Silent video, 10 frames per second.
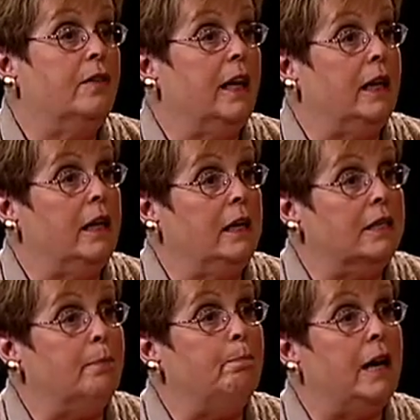that
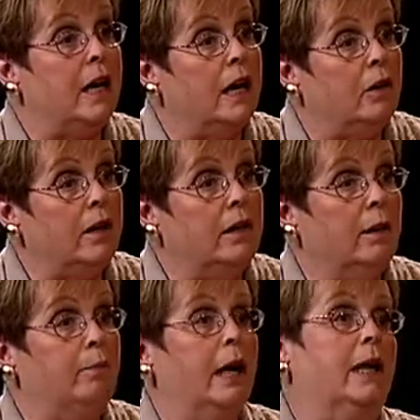is impairing the
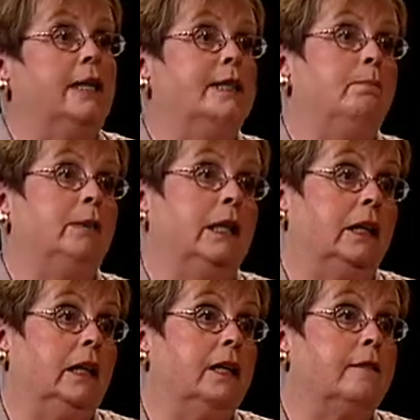body's
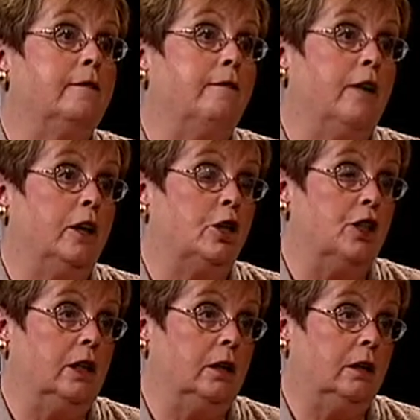ability to
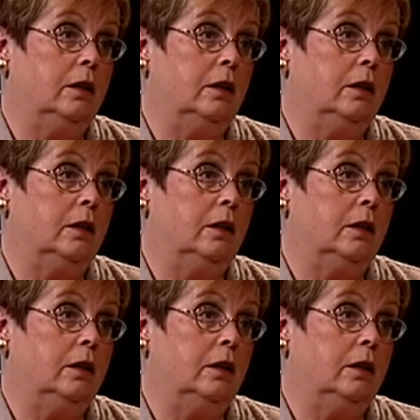function